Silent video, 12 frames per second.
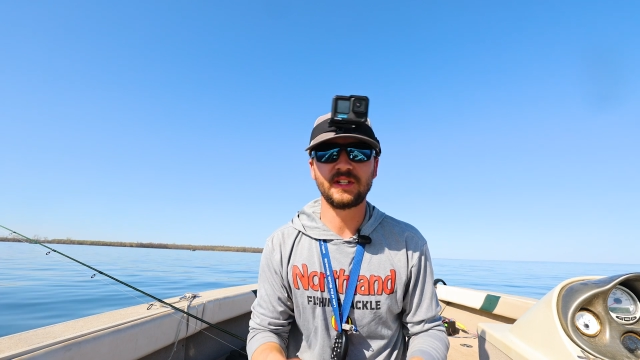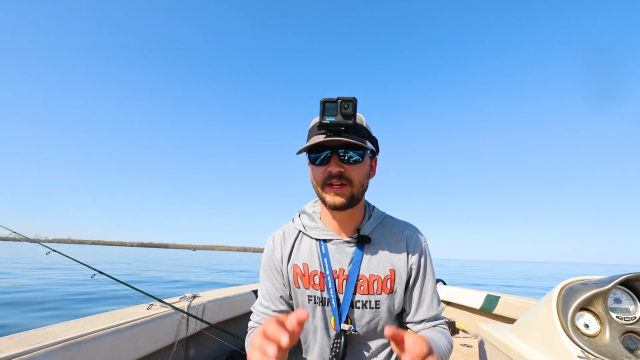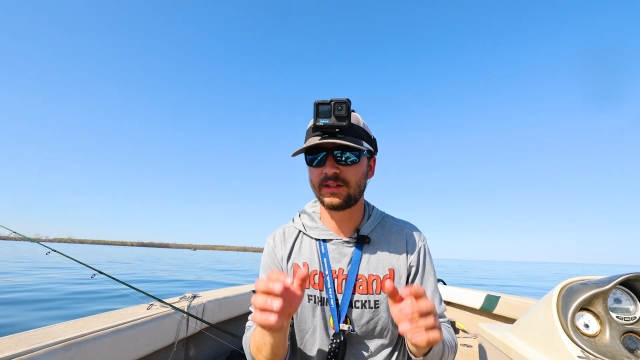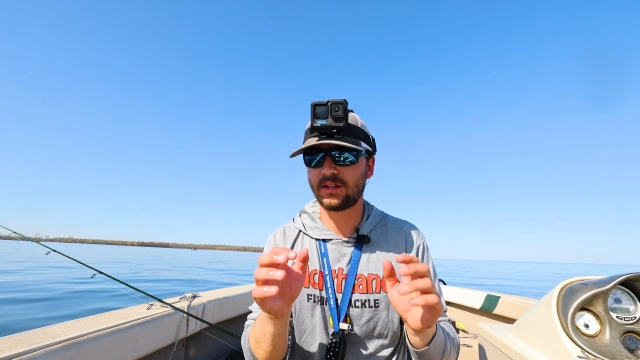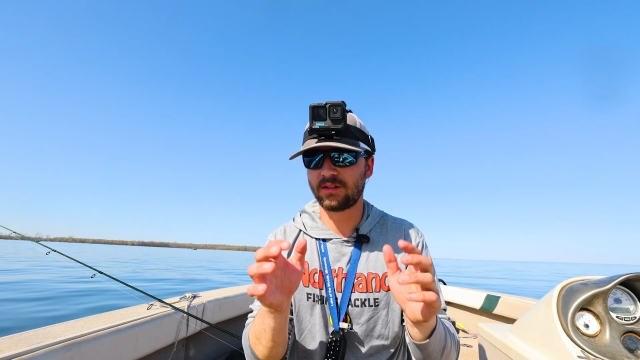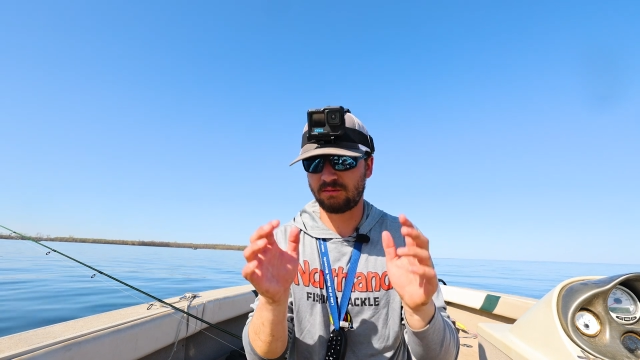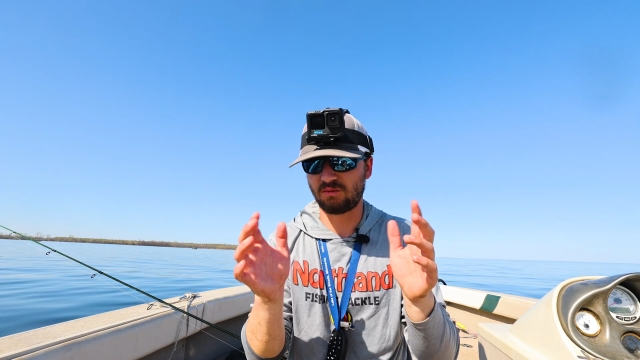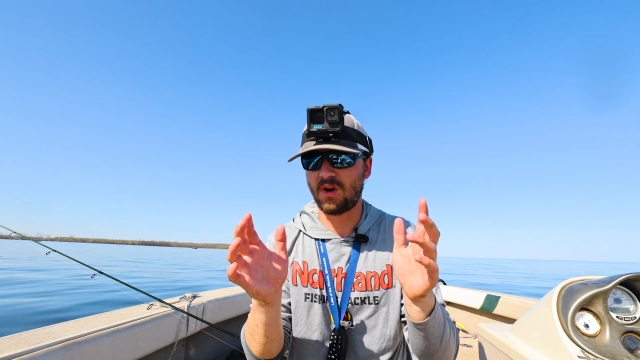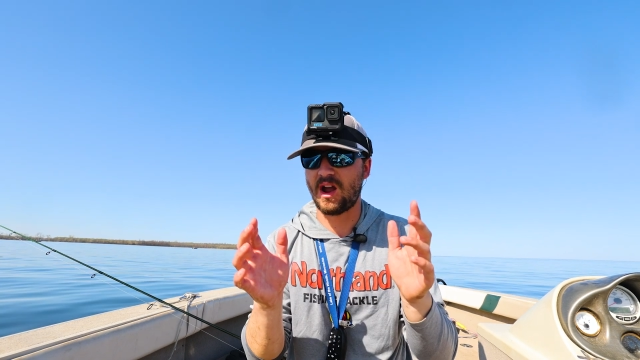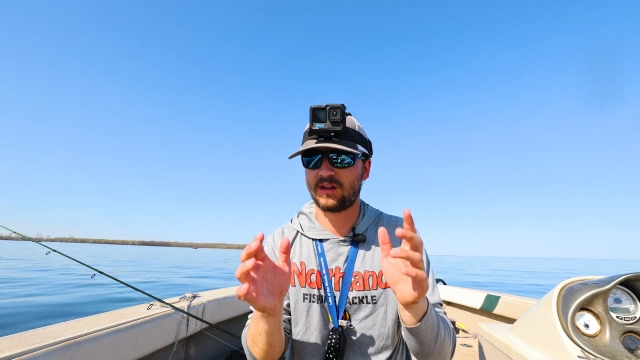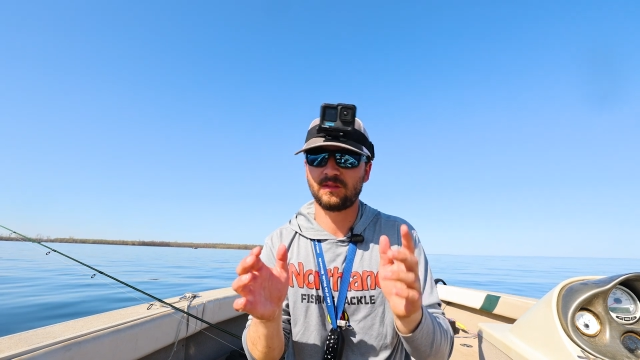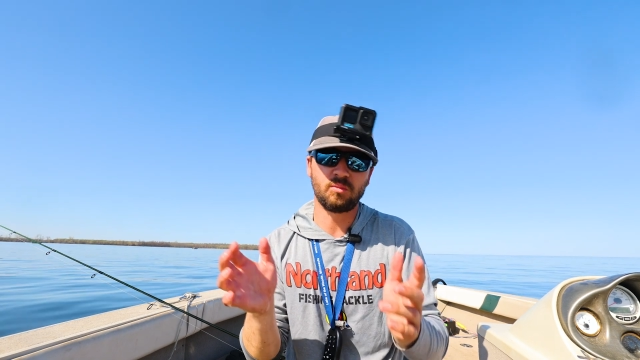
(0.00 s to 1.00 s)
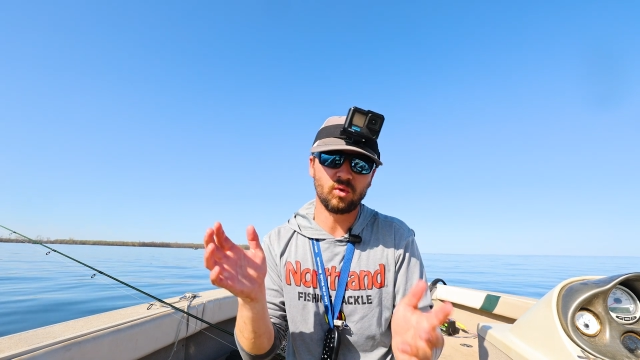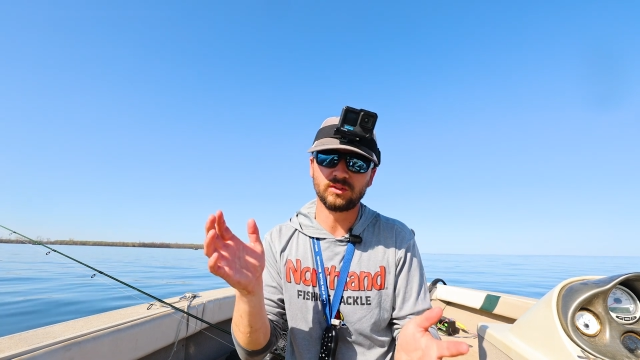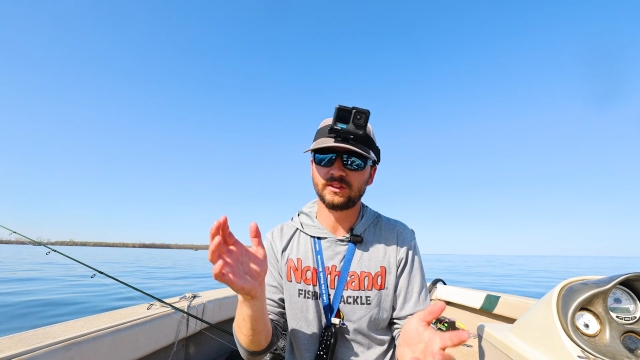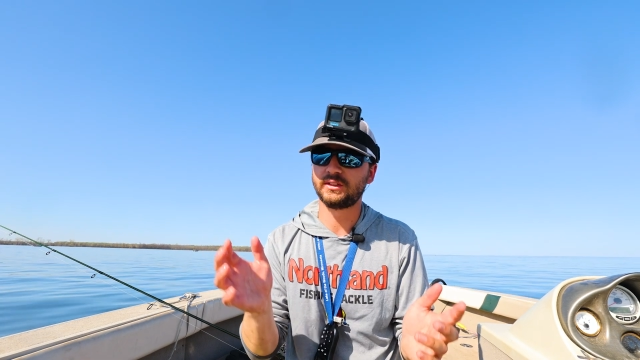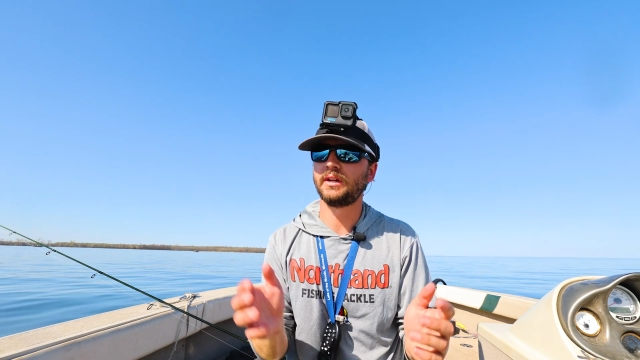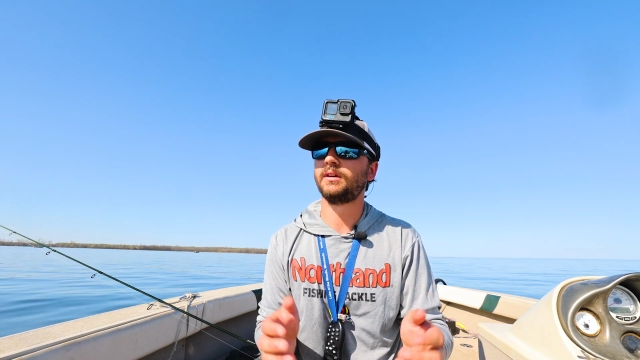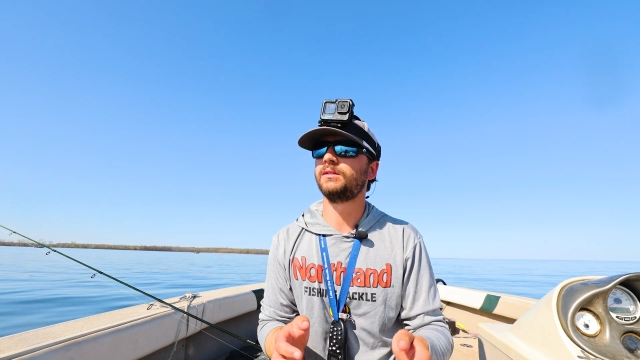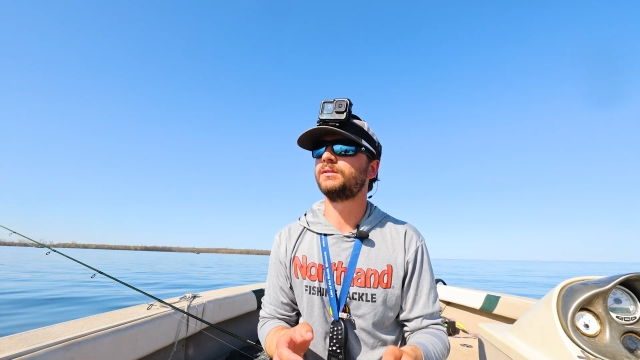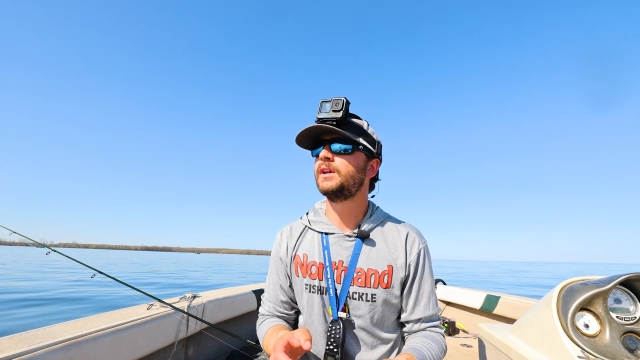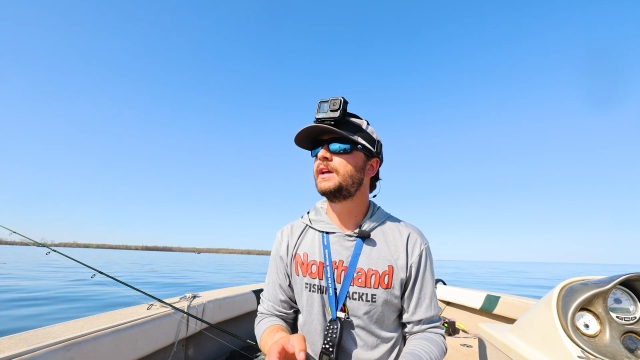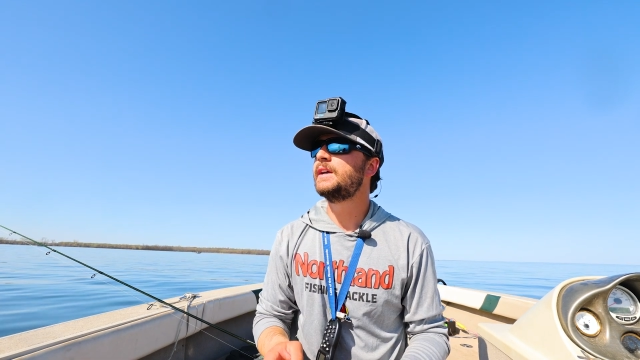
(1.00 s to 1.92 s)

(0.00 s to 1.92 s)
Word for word: and, I, and rocks. Boulders, I don't know.